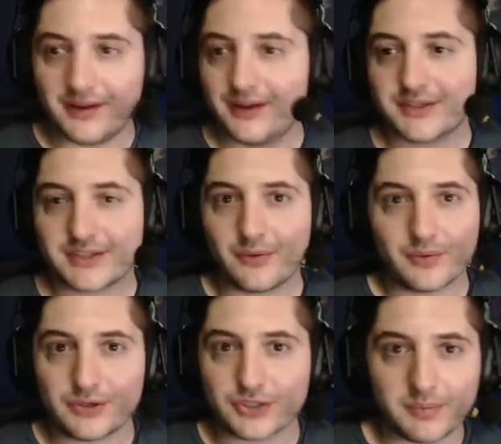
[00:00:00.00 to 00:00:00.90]
So
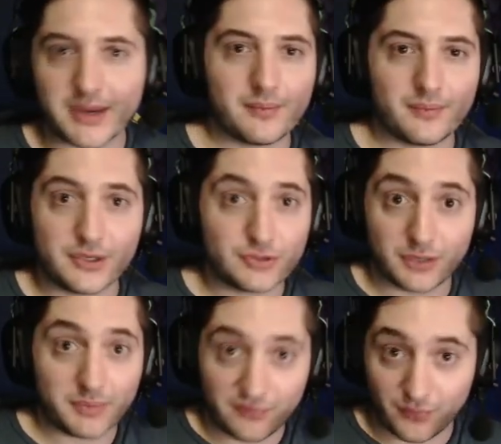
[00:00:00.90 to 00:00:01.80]
you should
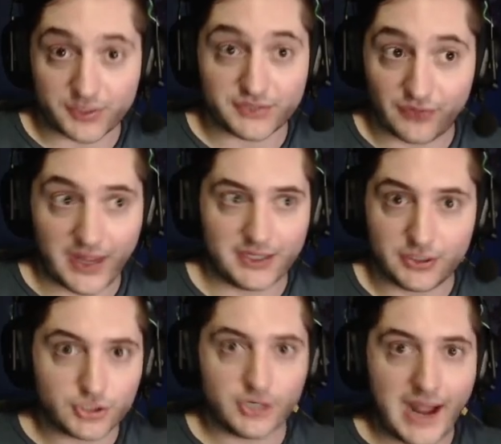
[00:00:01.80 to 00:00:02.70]
be force flagged. You
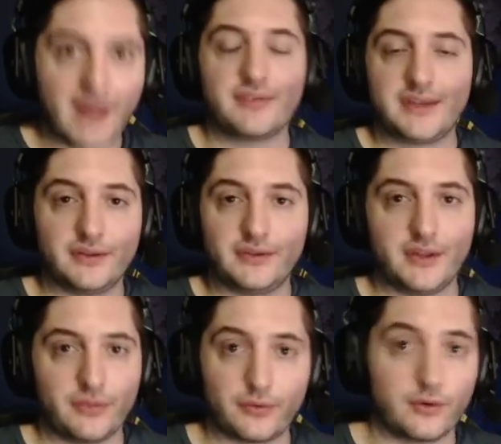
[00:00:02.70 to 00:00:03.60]
should have to kill the
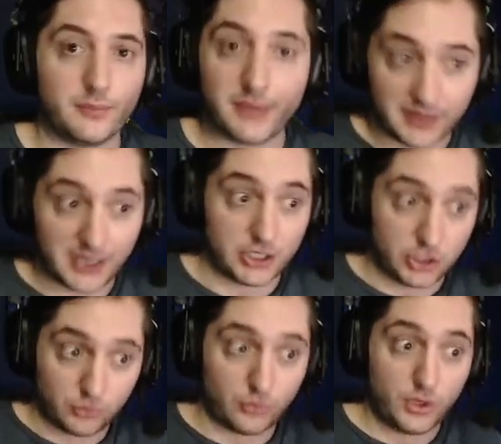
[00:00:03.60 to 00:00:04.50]
other group and then
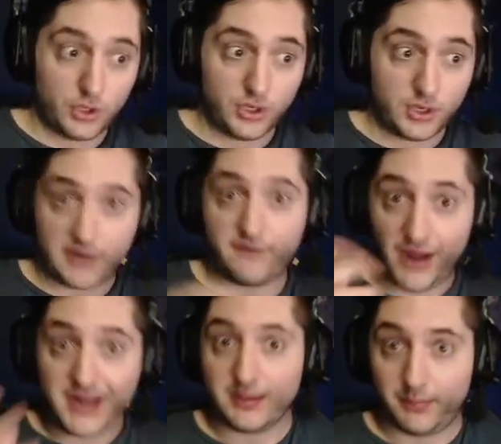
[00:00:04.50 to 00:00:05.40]
you can
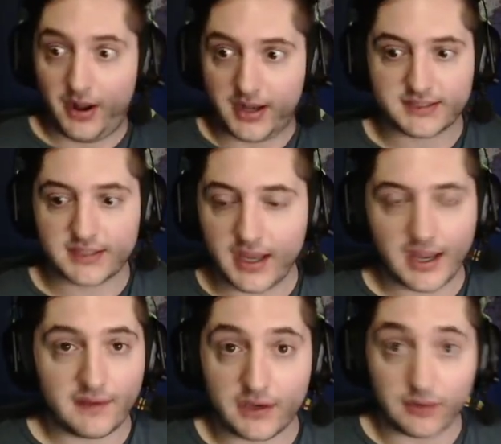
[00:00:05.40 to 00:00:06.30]
fight the boss
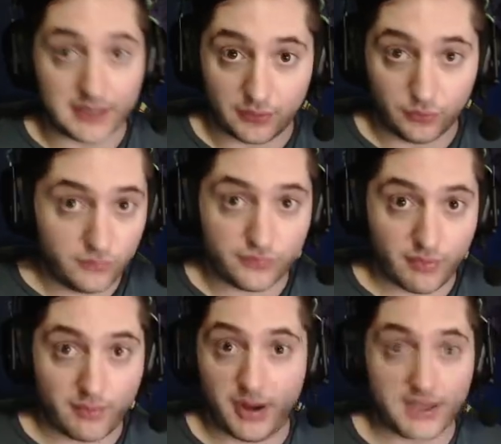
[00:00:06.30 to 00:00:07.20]
and then get loot from
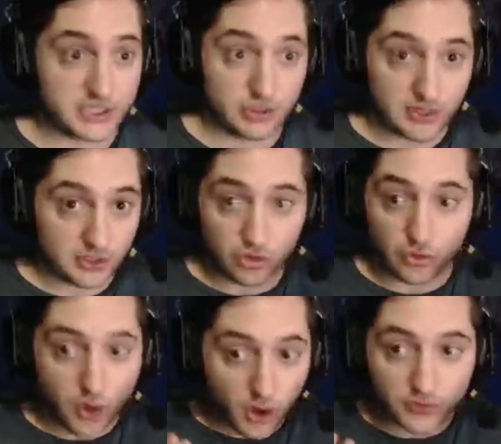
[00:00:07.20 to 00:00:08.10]
the boss. You can do
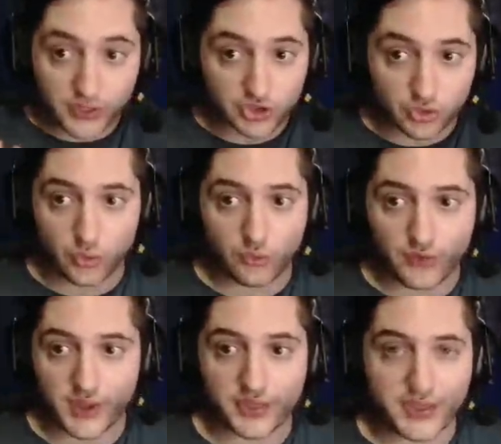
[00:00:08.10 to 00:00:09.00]
all these cool
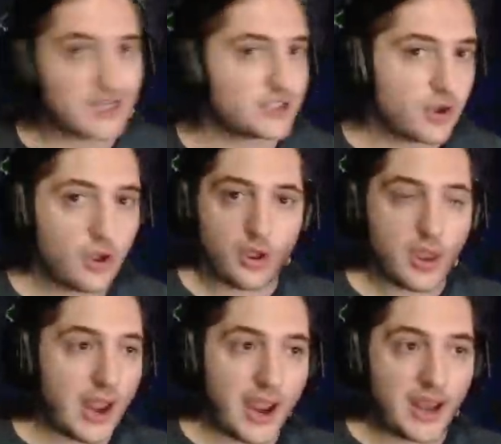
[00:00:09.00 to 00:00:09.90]
fun things
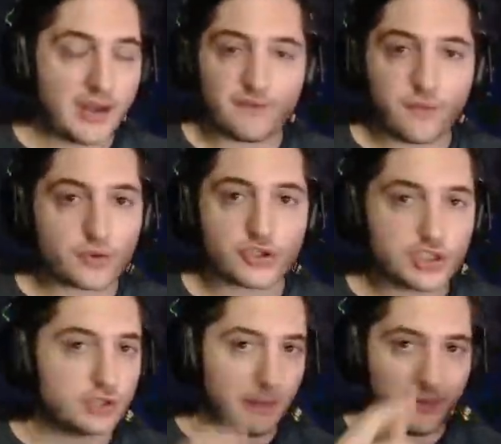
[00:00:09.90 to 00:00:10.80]
and it forces
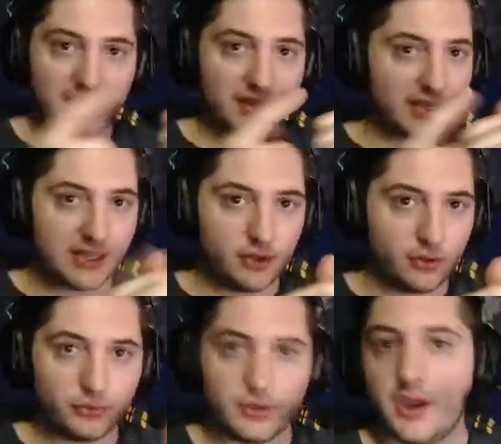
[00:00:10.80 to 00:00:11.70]
you to be in a
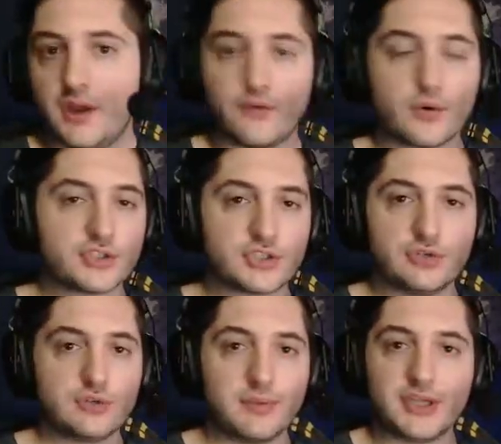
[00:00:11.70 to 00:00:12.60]
guild. It forces you
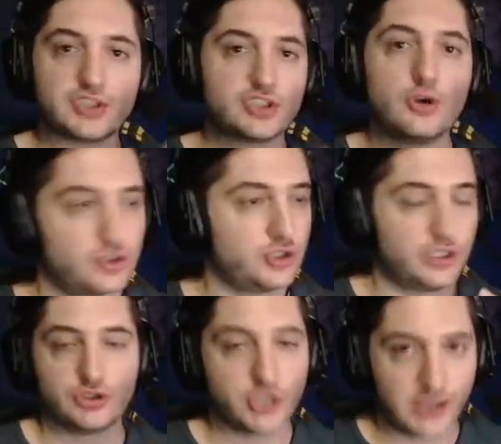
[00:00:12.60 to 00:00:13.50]
to be social.
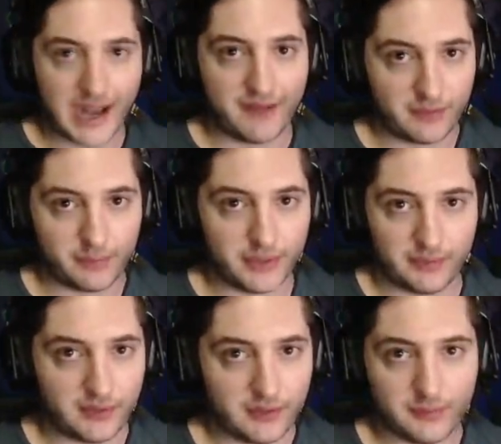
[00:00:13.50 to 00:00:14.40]
You should have to play
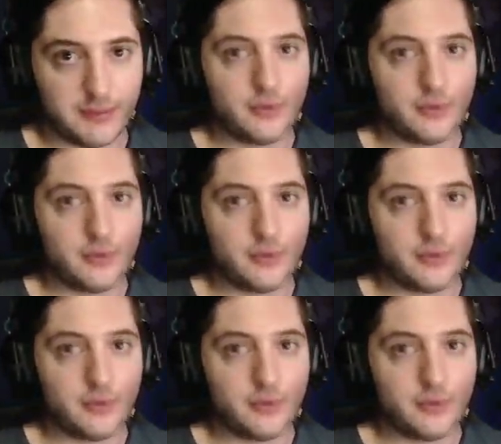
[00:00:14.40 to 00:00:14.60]
with other people.